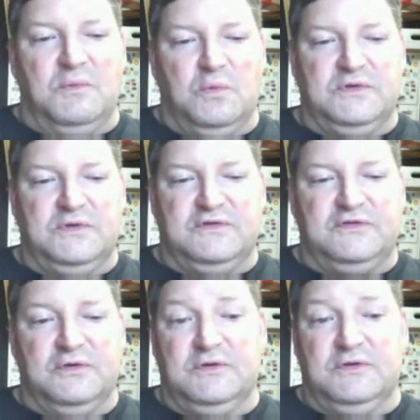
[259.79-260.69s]
We just
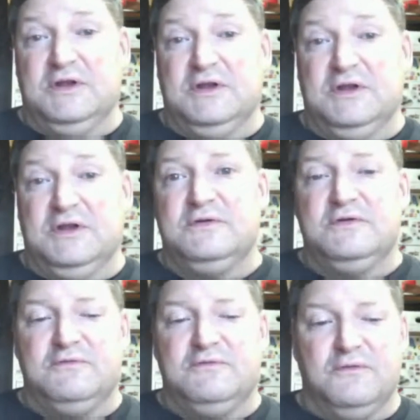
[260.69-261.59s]
don't need it
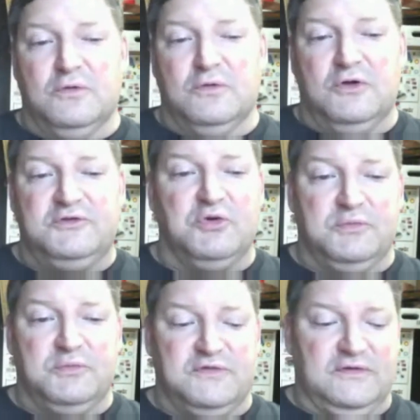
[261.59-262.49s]
for launch
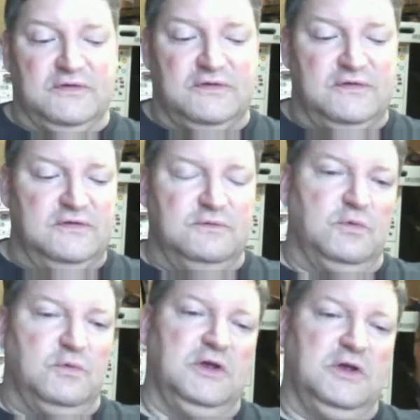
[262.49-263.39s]
purposes.
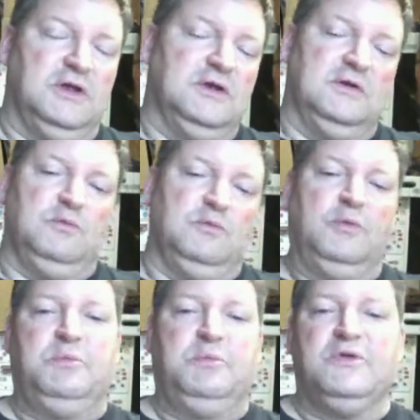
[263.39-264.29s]
And when we
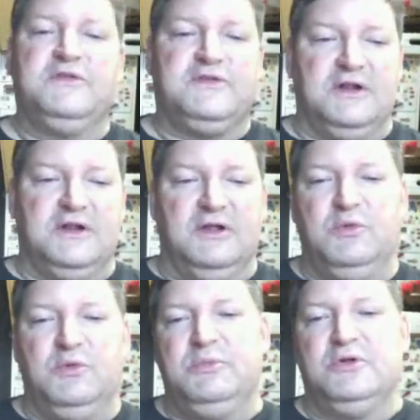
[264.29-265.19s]
build a satellite,
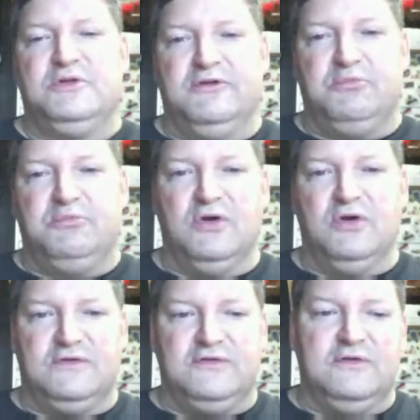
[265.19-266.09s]
we build enough
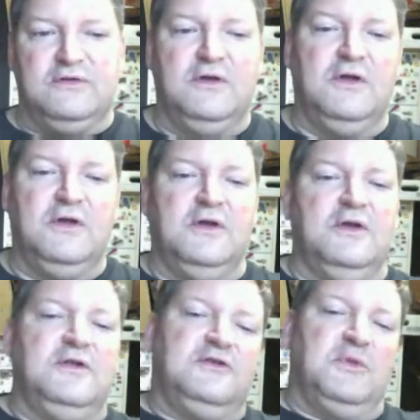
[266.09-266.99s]
parts
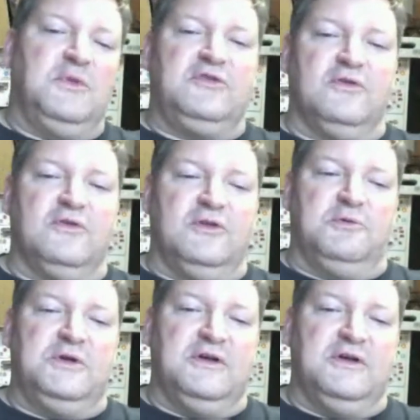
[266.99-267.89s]
to make sure that
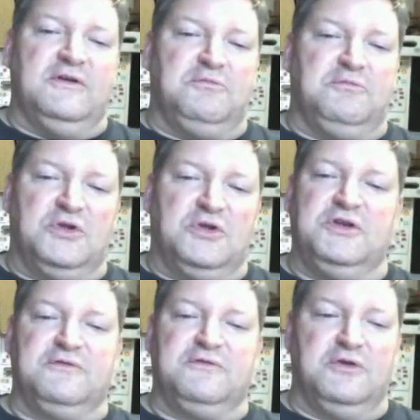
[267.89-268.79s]
we have plenty
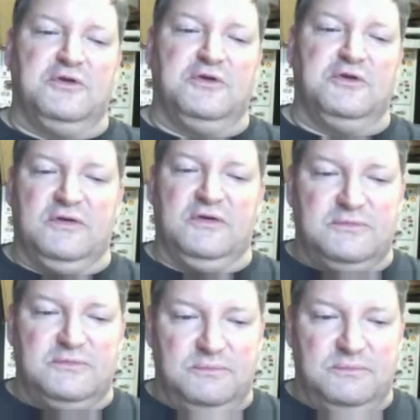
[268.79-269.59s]
of good parts.